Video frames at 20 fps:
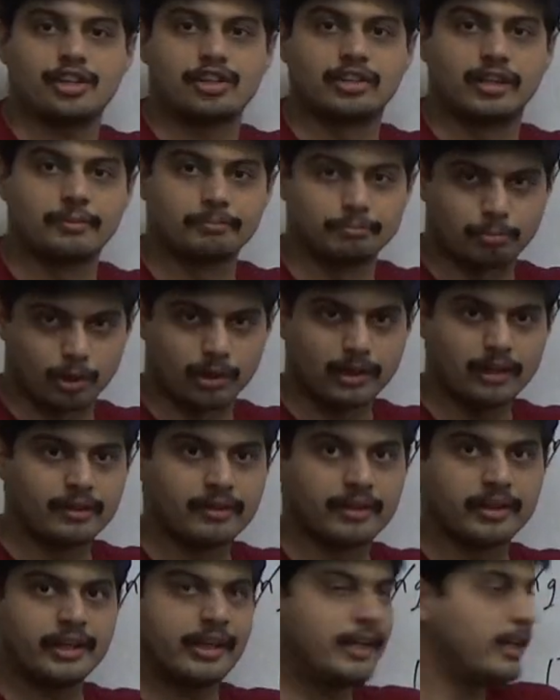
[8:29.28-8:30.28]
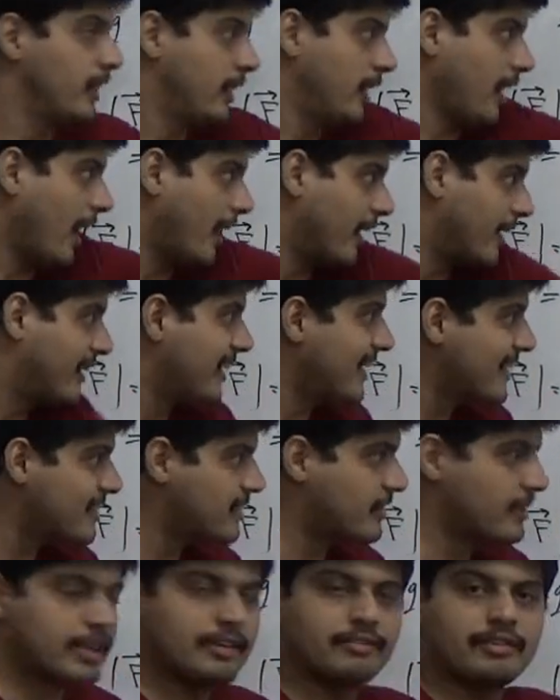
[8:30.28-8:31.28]
pull, and these three
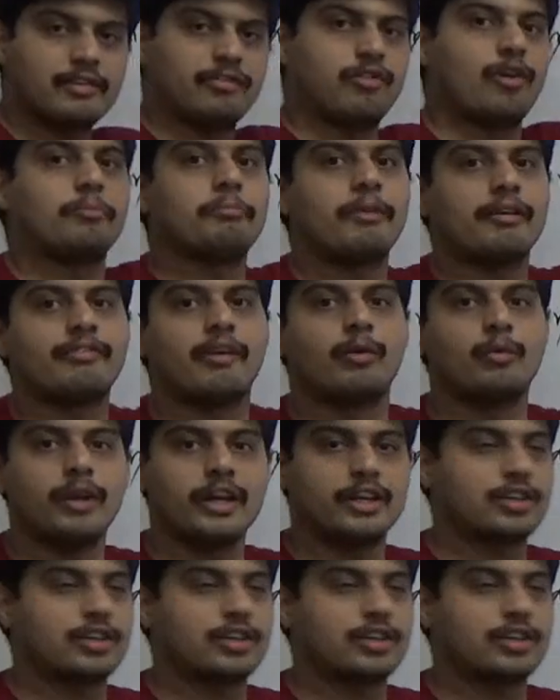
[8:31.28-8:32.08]
will form a foundation